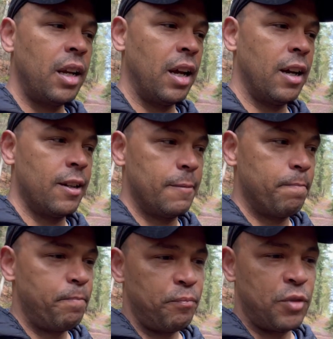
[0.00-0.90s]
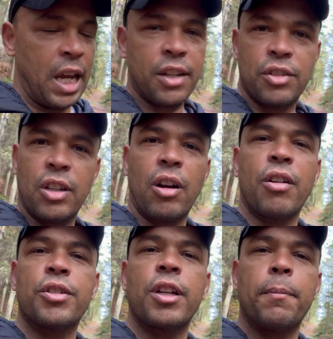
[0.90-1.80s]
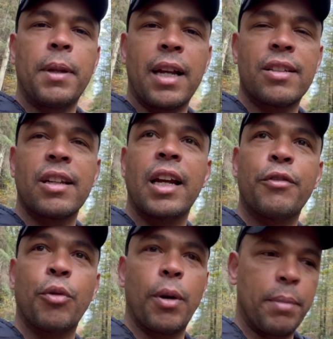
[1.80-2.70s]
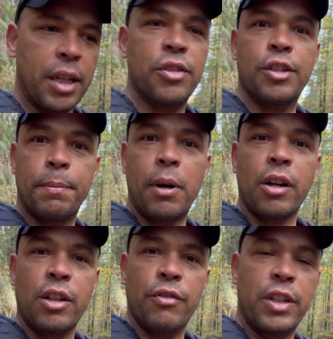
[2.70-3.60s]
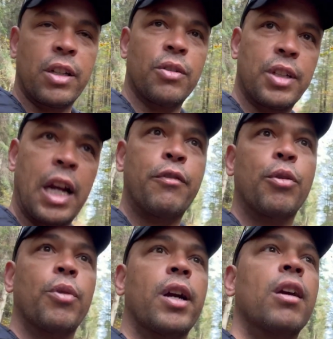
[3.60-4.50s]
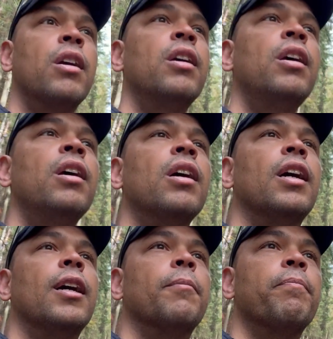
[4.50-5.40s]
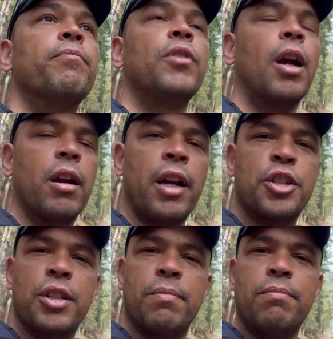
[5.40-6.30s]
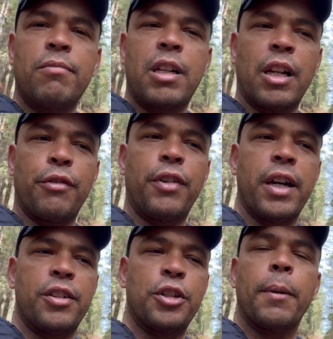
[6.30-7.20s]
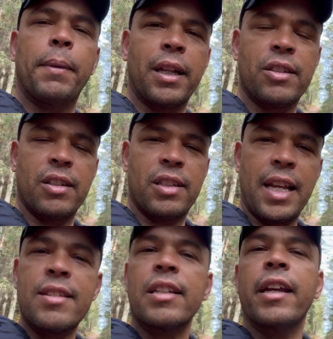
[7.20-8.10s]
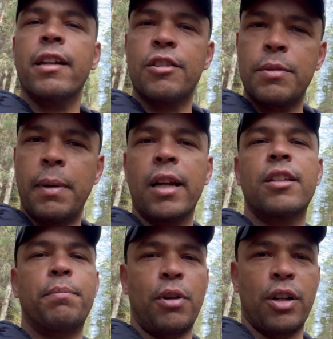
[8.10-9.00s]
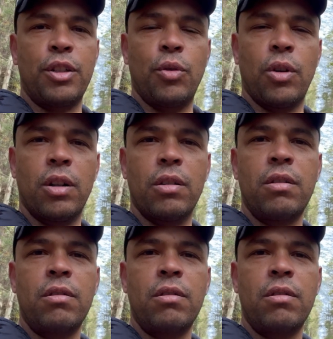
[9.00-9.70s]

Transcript: Um, Yes, there are Stellplatz everywhere, places to park your vehicles everywhere. Um, I, I should clarify, Stellplatz is a designated spot to park your